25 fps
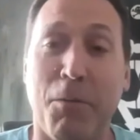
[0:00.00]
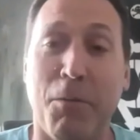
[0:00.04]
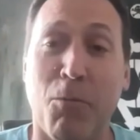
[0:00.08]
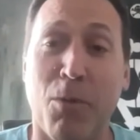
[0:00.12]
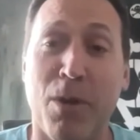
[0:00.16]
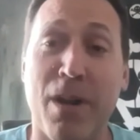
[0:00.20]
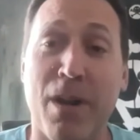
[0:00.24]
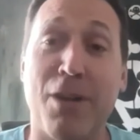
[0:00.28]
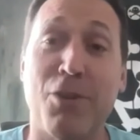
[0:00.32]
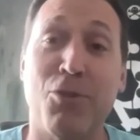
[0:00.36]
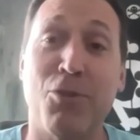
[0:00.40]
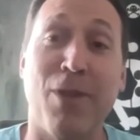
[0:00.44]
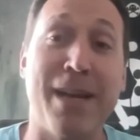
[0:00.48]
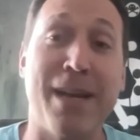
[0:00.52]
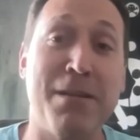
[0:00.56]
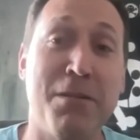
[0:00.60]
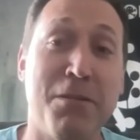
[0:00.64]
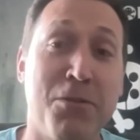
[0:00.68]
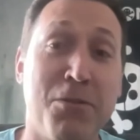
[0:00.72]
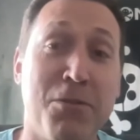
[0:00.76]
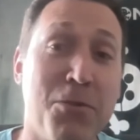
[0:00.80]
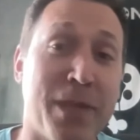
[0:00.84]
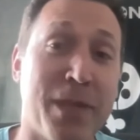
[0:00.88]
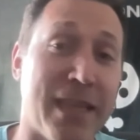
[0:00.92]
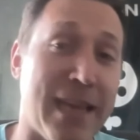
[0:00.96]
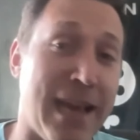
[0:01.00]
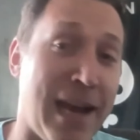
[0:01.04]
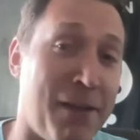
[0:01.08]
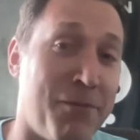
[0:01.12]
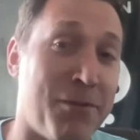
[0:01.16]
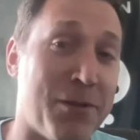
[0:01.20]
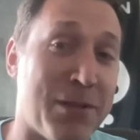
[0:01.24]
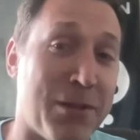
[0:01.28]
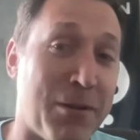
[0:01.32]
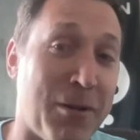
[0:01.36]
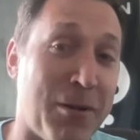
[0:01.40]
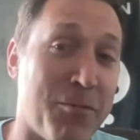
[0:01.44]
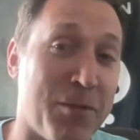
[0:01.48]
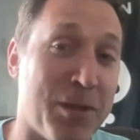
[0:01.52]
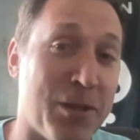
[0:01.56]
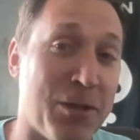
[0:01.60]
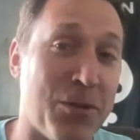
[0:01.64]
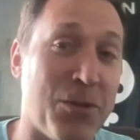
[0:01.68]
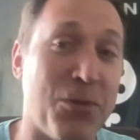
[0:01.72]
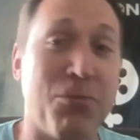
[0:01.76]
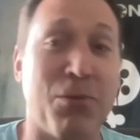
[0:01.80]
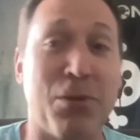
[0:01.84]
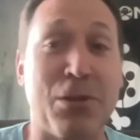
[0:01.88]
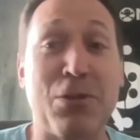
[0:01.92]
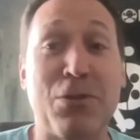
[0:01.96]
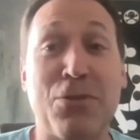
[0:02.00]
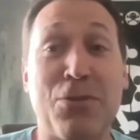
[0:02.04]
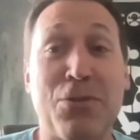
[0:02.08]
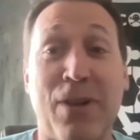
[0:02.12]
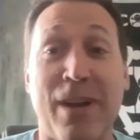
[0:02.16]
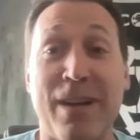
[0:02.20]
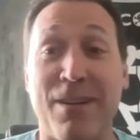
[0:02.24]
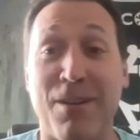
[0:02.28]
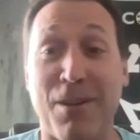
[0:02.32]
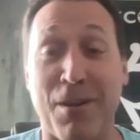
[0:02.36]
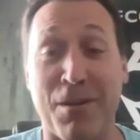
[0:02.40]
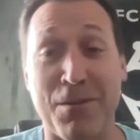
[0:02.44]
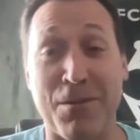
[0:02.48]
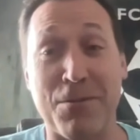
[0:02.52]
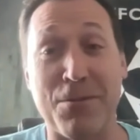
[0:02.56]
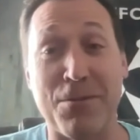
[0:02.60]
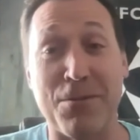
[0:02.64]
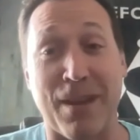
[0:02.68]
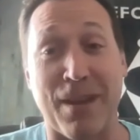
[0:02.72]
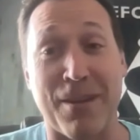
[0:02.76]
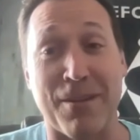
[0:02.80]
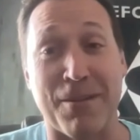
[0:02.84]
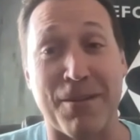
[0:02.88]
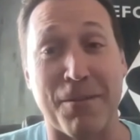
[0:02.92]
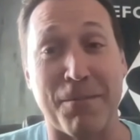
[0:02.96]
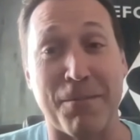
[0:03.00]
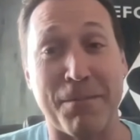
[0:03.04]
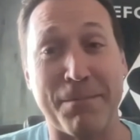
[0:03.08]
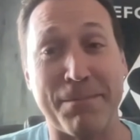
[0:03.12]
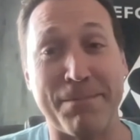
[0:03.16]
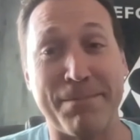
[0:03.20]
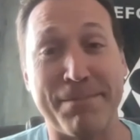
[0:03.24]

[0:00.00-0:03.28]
we're not trying to do what the adversary would do. We're just trying to understand it.